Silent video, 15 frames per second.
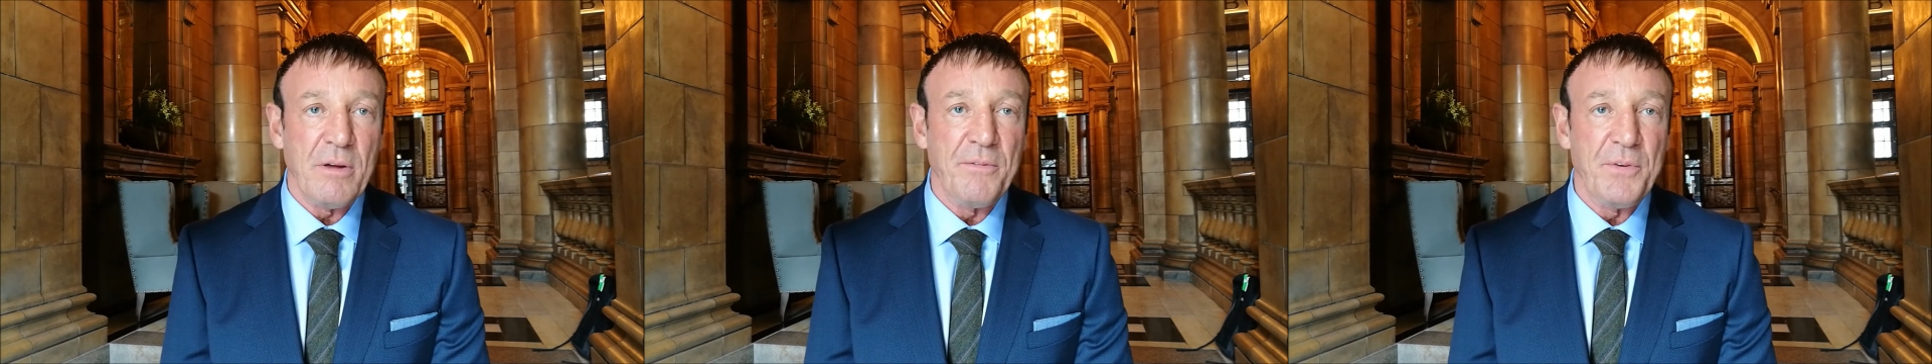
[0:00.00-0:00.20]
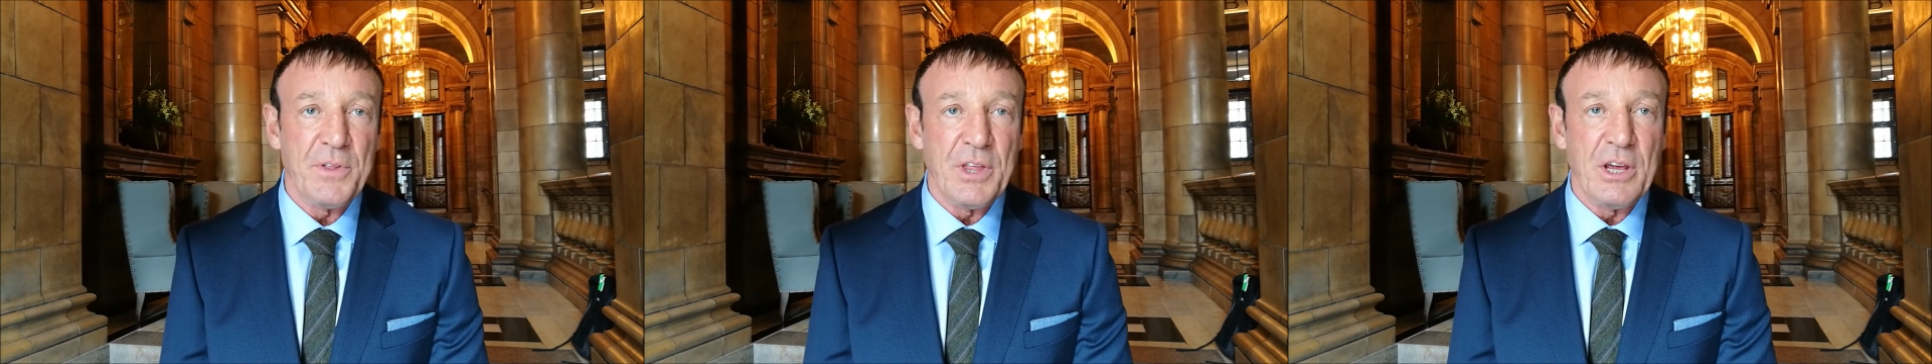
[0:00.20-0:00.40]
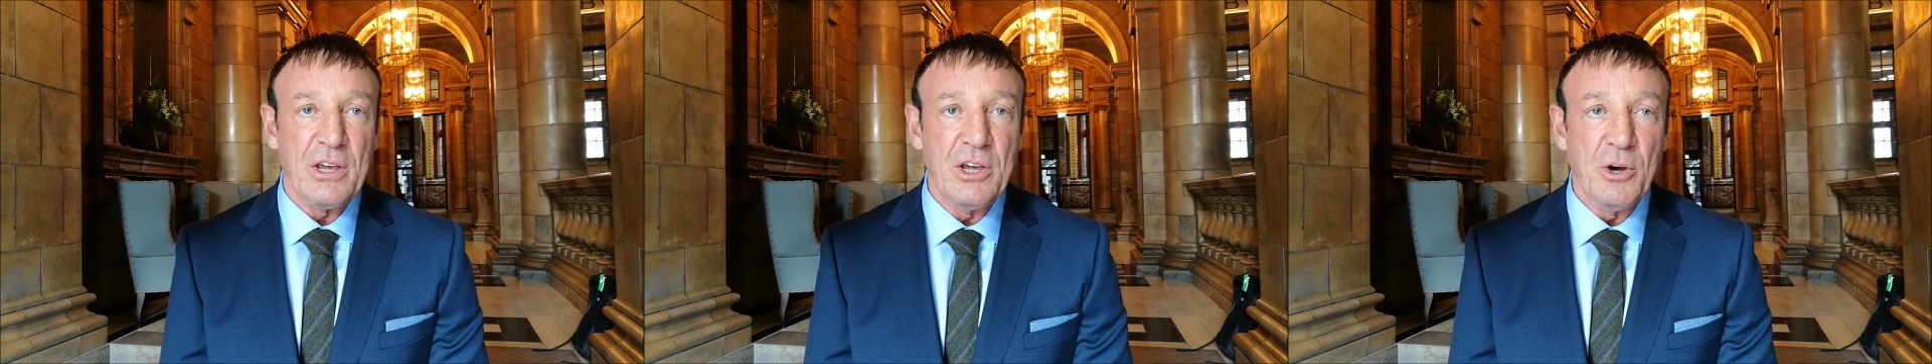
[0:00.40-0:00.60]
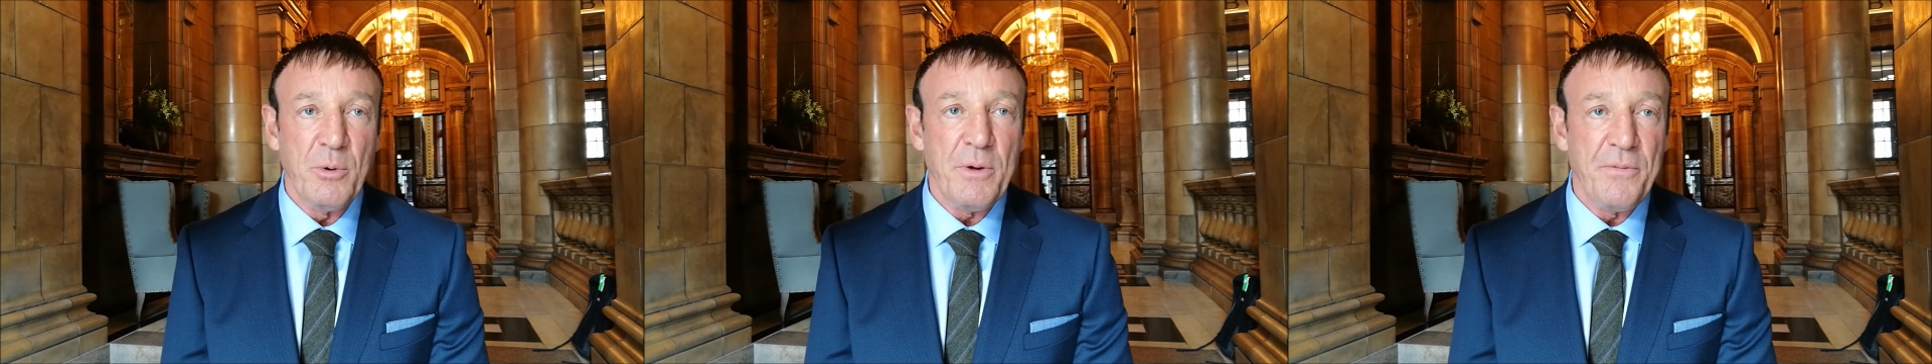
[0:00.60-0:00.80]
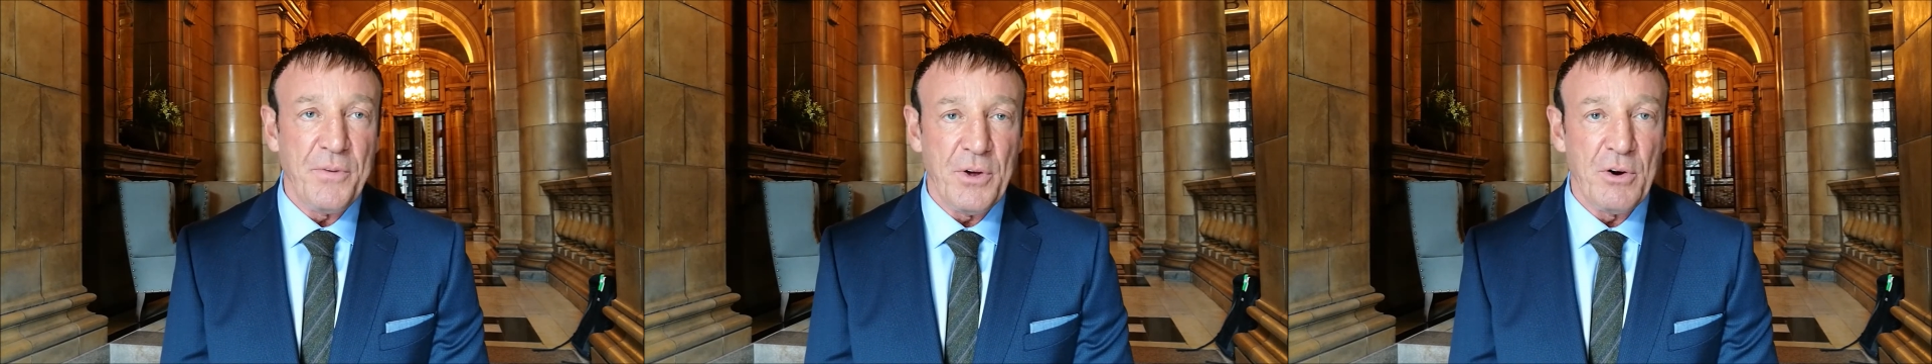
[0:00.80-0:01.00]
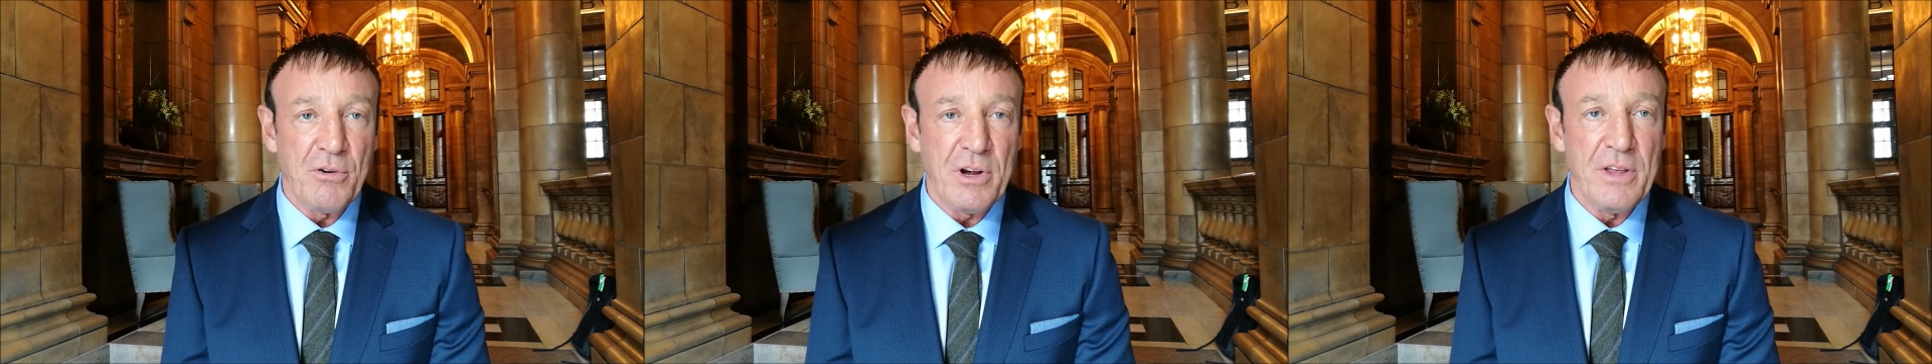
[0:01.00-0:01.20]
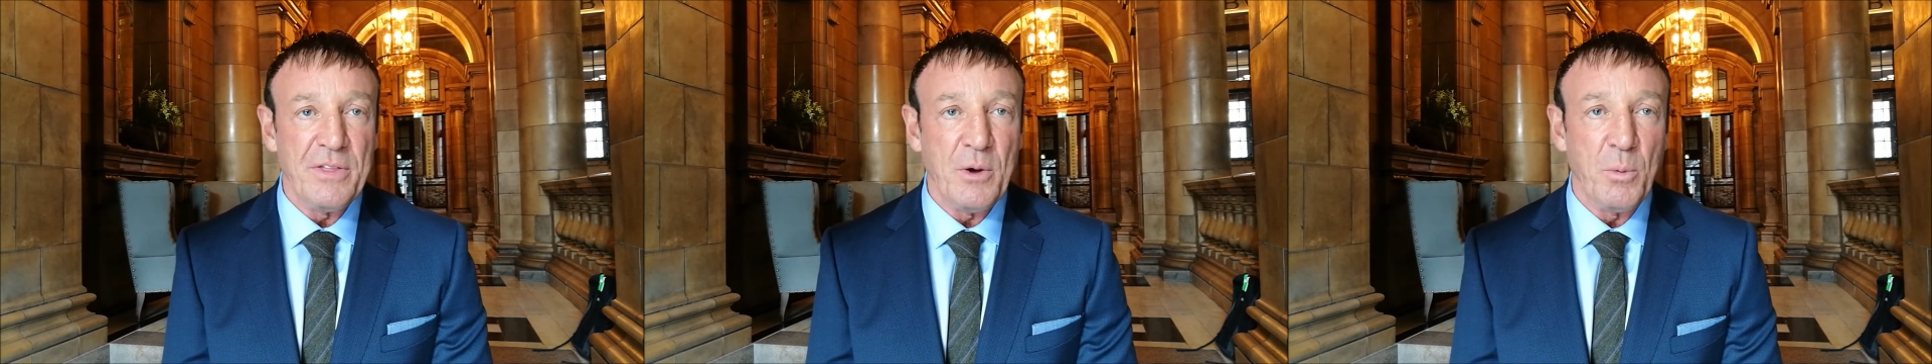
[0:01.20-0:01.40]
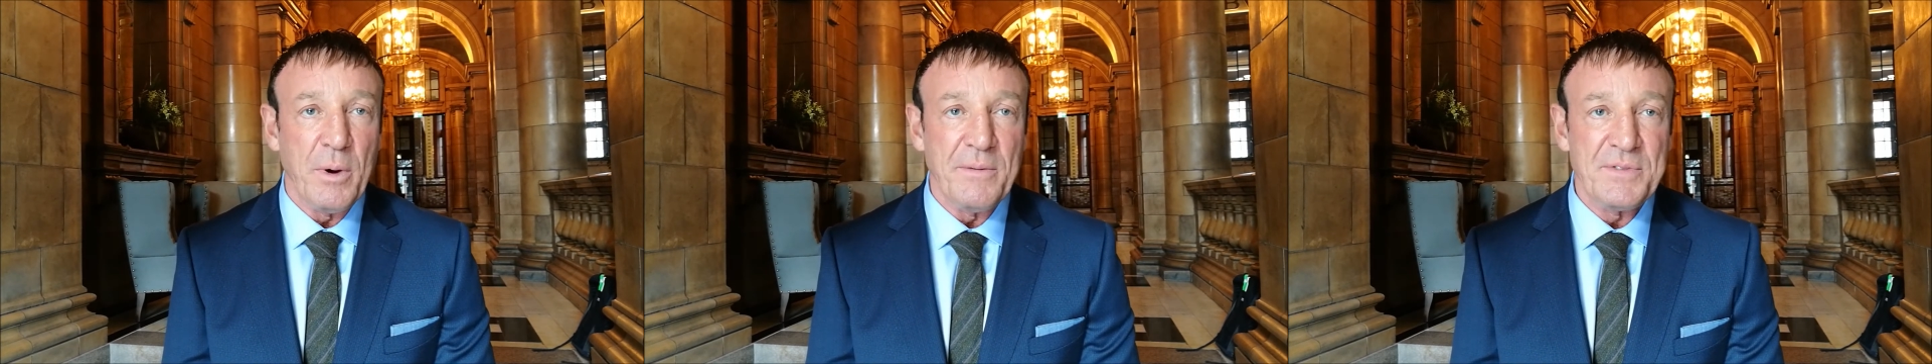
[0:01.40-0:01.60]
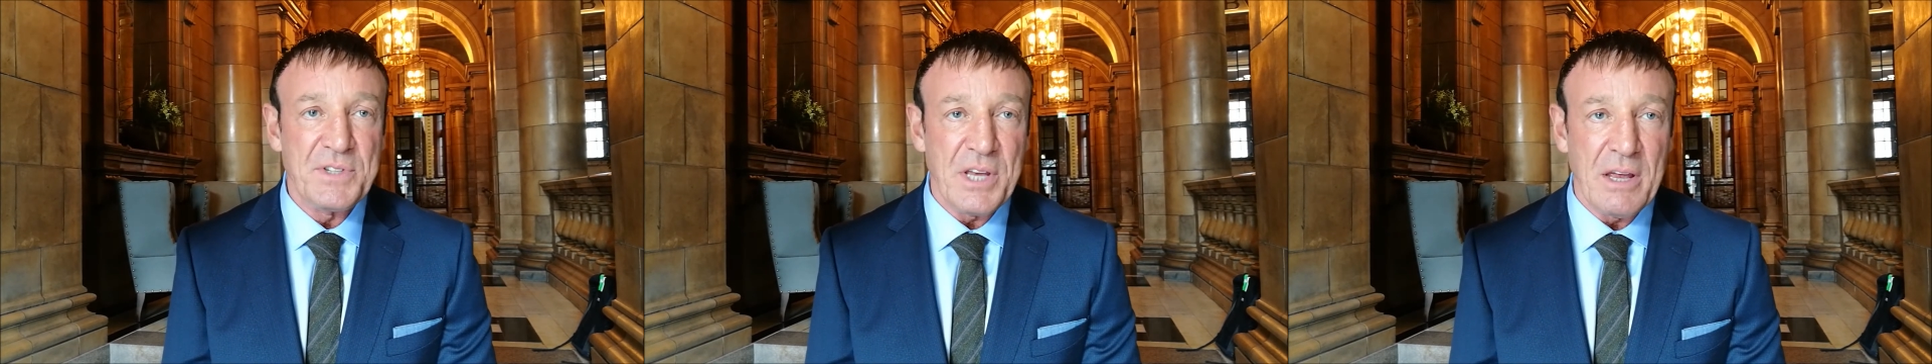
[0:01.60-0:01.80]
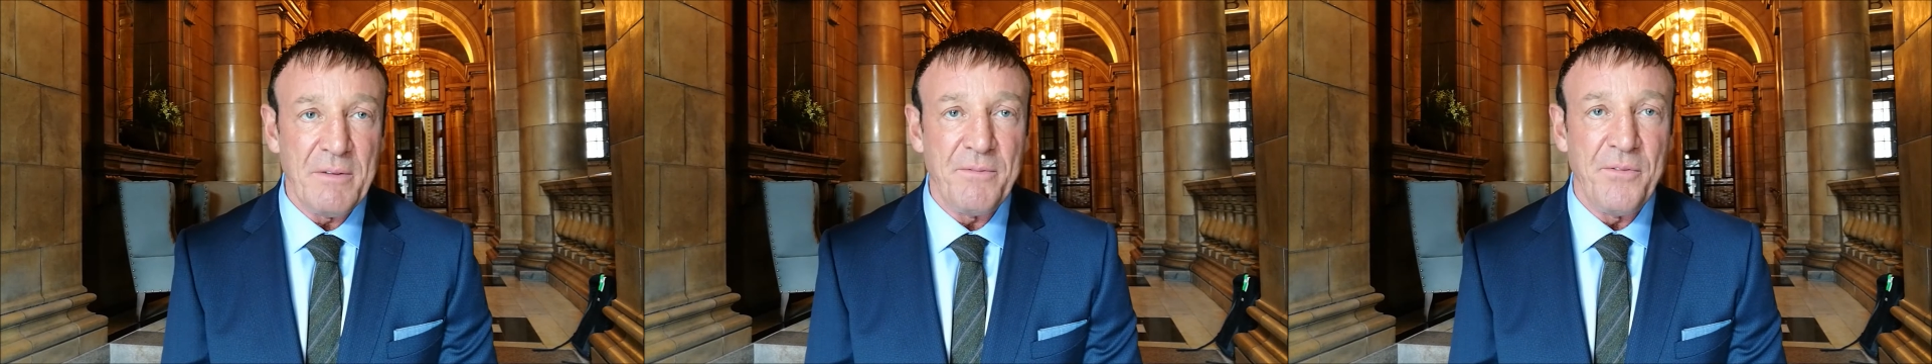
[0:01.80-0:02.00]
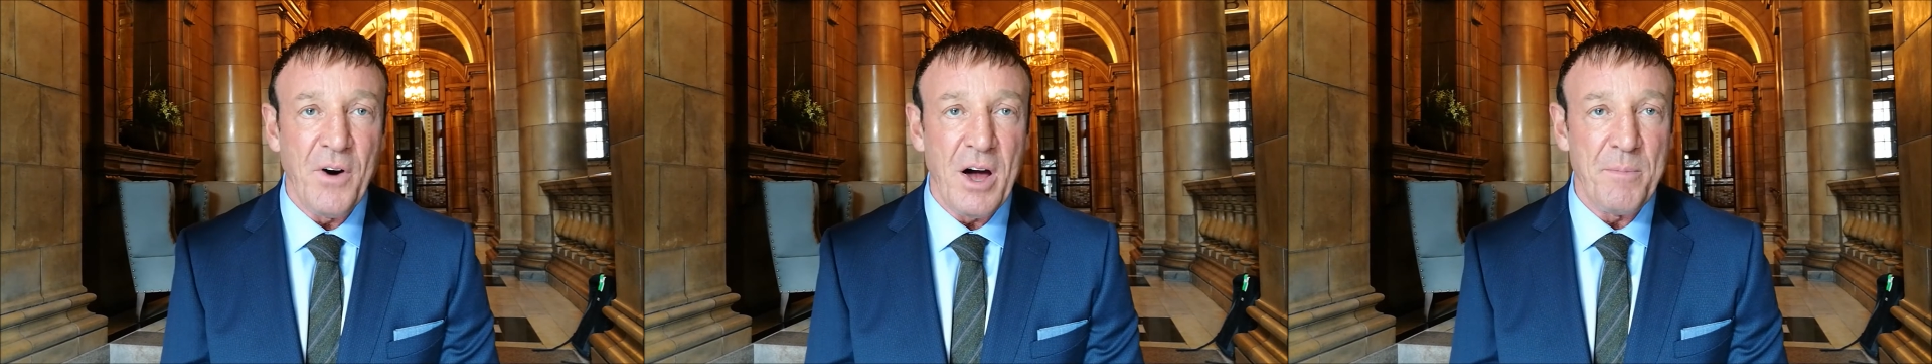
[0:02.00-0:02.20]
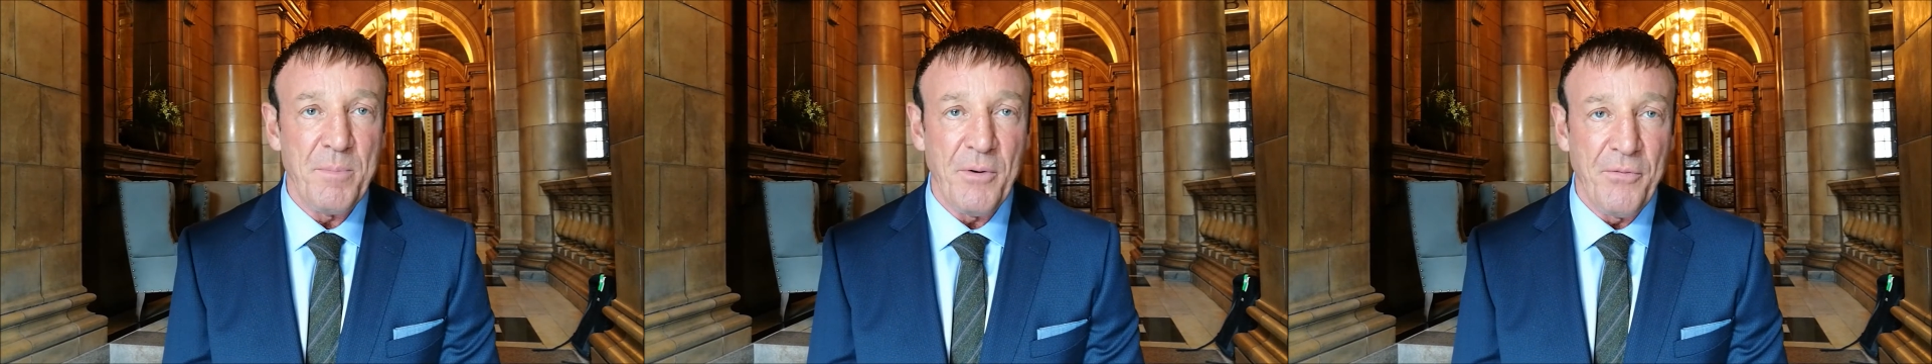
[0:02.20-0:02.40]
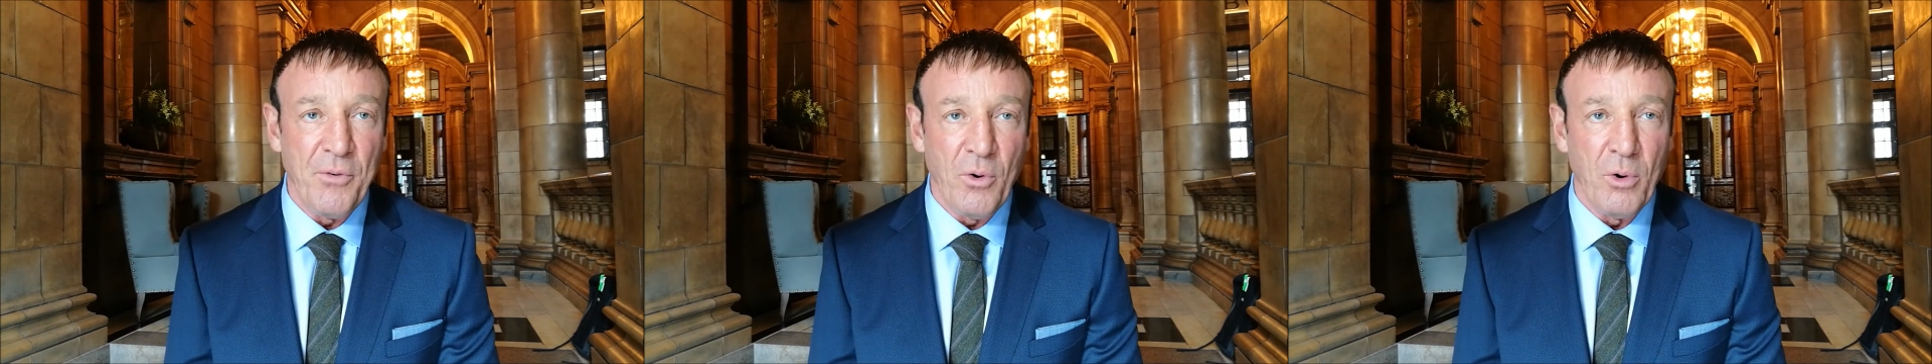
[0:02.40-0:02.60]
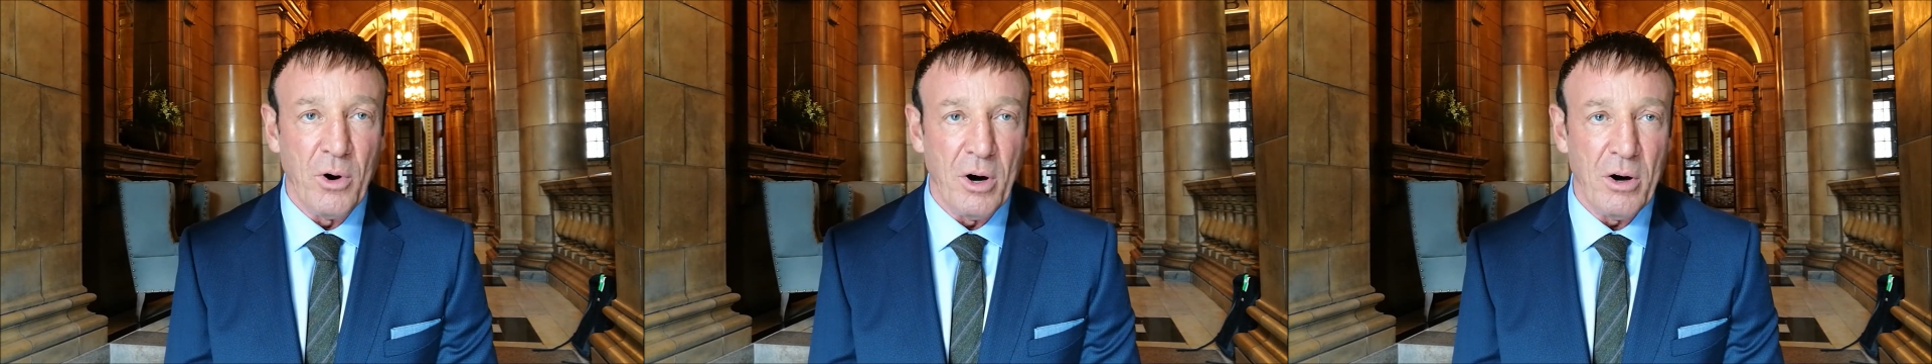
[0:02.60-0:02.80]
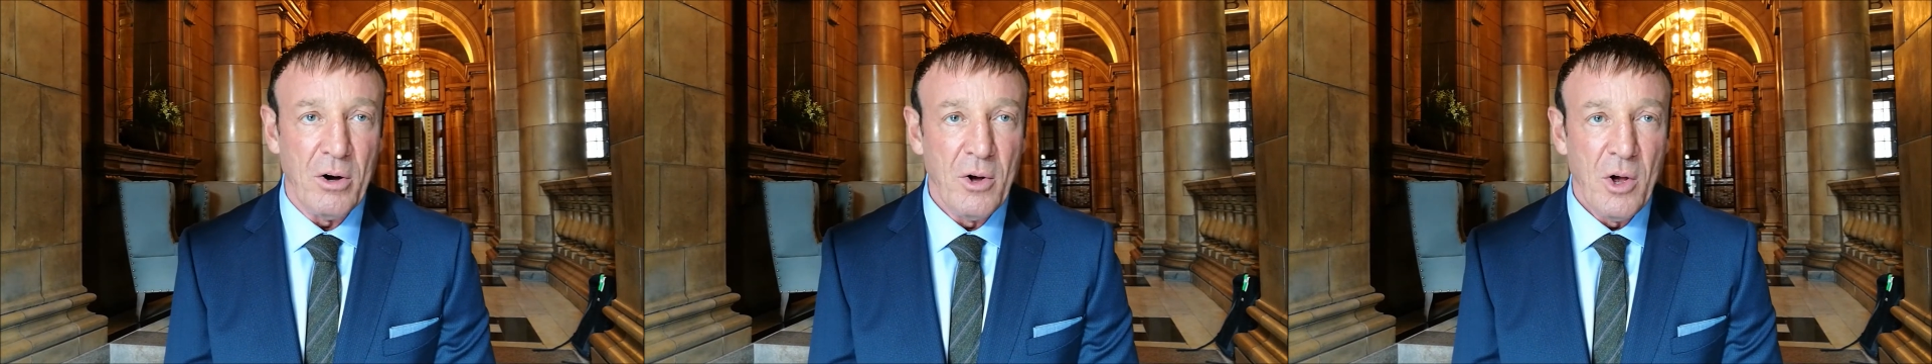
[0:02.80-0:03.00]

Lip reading: for the Huey Fury that we've seen fight before.